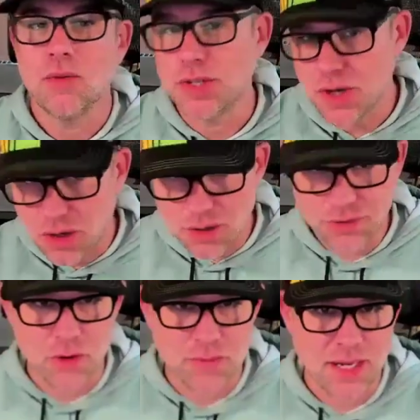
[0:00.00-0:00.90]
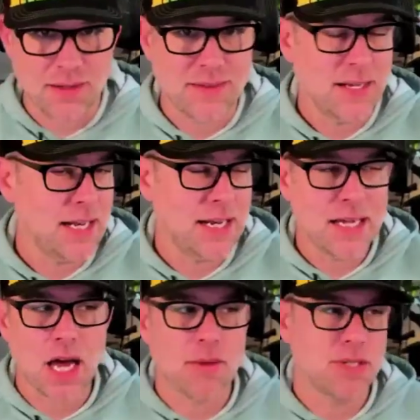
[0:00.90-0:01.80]
which also means that
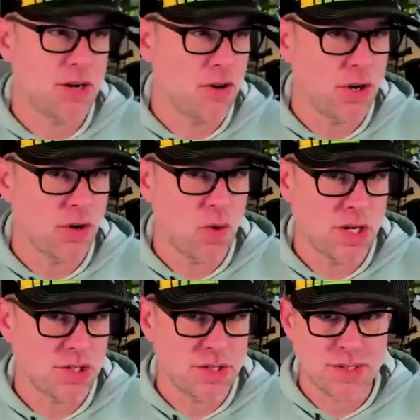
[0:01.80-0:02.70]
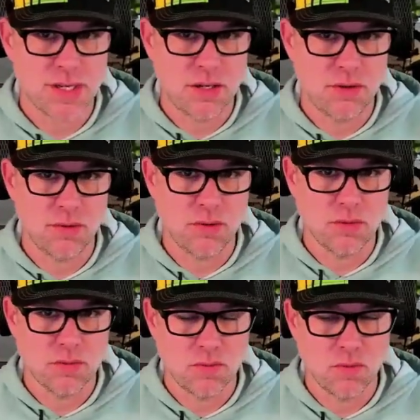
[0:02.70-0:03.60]
any commentary or questions that you